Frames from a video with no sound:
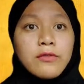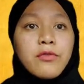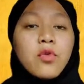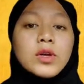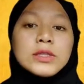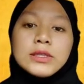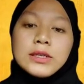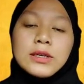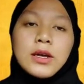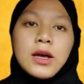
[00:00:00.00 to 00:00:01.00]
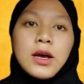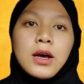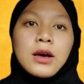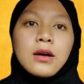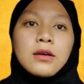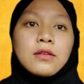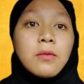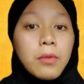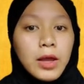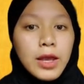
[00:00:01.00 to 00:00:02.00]
influence the
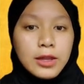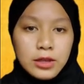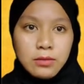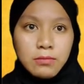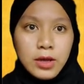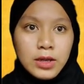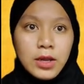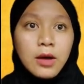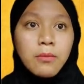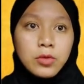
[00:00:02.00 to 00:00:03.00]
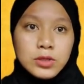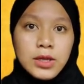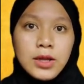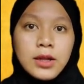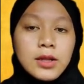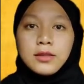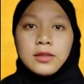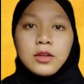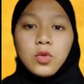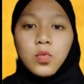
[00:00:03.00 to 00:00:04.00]
supply and demand model. The
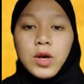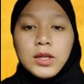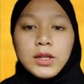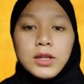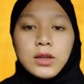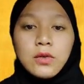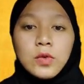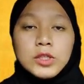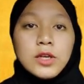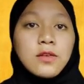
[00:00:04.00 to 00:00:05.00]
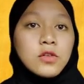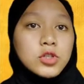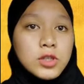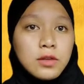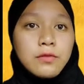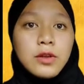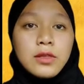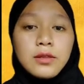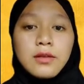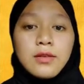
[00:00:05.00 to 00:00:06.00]
third one, which is social
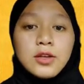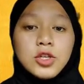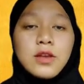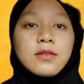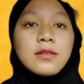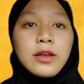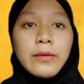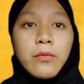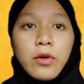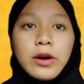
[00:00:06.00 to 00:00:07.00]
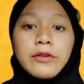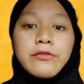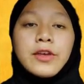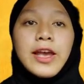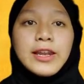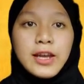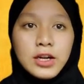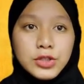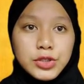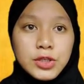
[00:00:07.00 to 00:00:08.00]
factors such as demographic and
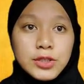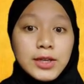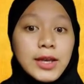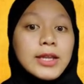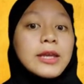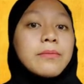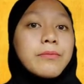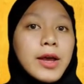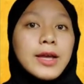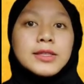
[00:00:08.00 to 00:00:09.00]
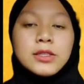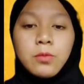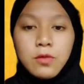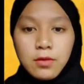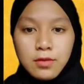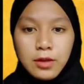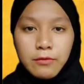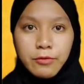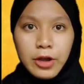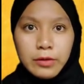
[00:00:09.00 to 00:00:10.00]
culture that can impact the business
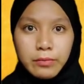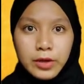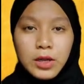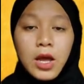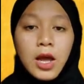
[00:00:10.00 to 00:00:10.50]
environment